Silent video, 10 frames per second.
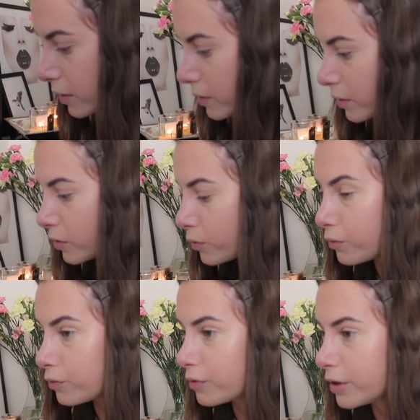this looks
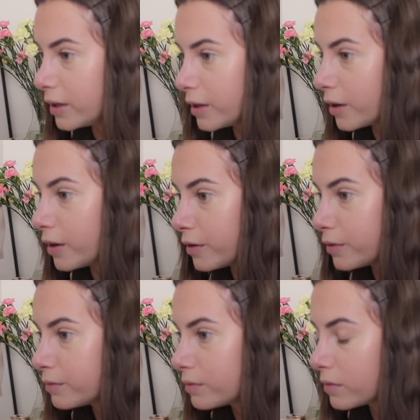really good.
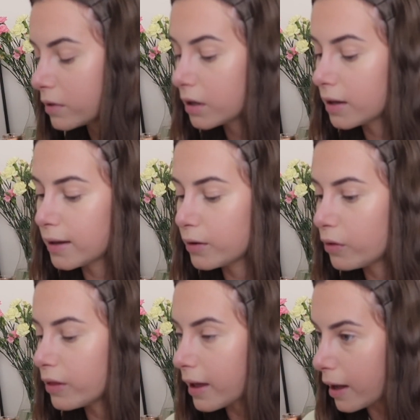And
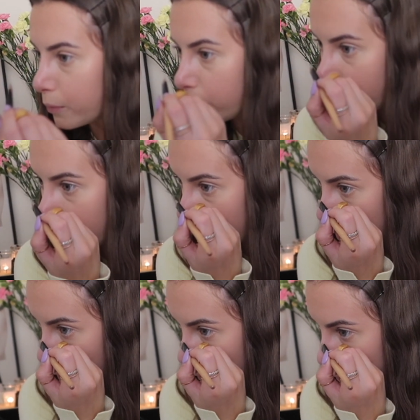on the camera it
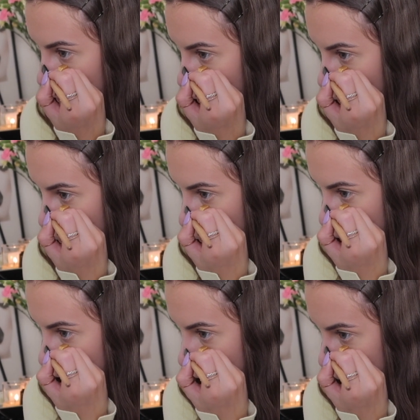looks
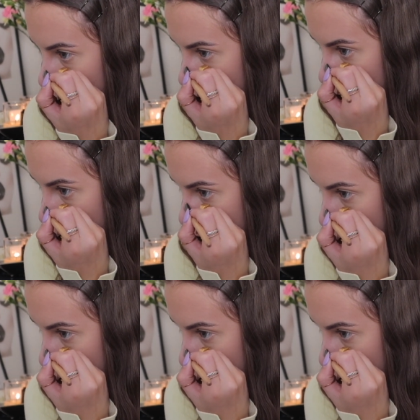really bad.